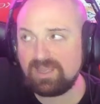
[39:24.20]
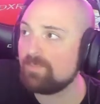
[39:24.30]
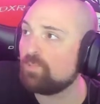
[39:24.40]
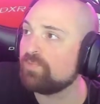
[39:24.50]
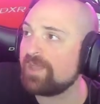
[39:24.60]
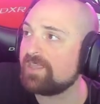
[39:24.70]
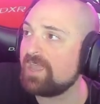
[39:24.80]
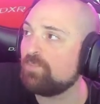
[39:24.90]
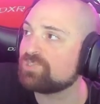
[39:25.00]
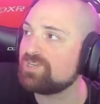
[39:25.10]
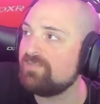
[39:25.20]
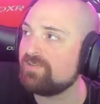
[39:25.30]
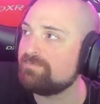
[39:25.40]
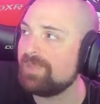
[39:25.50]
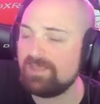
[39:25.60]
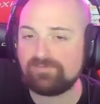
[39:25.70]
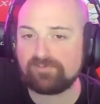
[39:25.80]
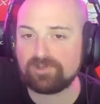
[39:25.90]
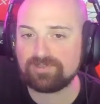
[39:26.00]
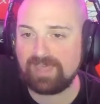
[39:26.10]
Yeah, well, that game wasn't even made
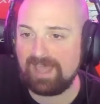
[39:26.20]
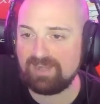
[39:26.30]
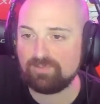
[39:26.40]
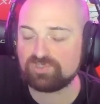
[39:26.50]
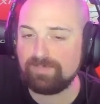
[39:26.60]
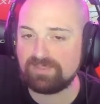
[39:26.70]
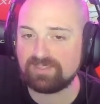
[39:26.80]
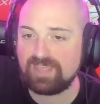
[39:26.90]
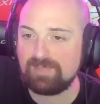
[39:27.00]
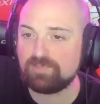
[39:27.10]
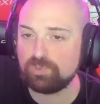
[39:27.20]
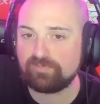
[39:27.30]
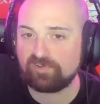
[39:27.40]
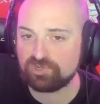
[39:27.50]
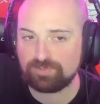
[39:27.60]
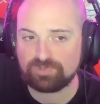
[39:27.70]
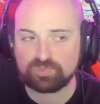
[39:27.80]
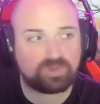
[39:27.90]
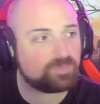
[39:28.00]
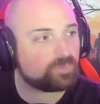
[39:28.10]
for that. It was the GameCube version was
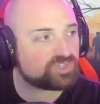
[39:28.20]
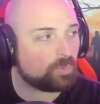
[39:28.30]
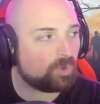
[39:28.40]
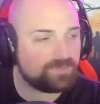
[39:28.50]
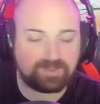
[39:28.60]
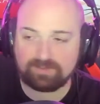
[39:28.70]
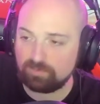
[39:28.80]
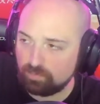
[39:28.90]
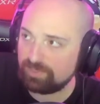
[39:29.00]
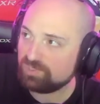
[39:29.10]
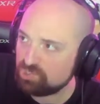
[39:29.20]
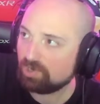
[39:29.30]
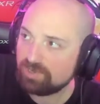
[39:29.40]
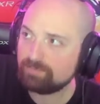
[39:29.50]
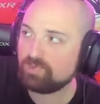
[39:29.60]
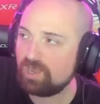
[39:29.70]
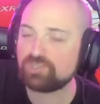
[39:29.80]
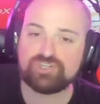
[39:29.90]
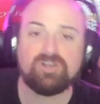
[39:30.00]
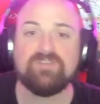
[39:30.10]
the one where they started
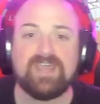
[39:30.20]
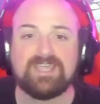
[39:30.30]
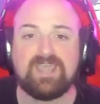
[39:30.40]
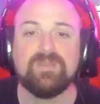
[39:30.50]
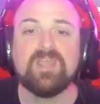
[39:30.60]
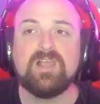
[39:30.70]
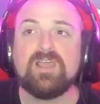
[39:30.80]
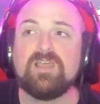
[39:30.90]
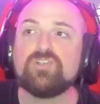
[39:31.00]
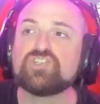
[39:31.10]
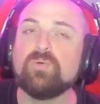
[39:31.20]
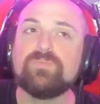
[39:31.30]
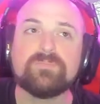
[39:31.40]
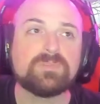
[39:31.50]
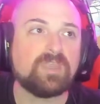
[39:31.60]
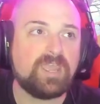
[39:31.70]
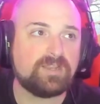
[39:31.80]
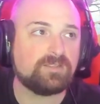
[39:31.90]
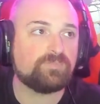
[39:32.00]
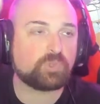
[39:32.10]
production on that game. So
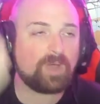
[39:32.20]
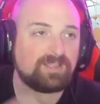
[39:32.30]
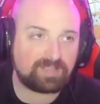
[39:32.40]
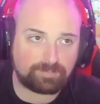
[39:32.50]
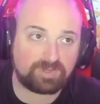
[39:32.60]
in Twilight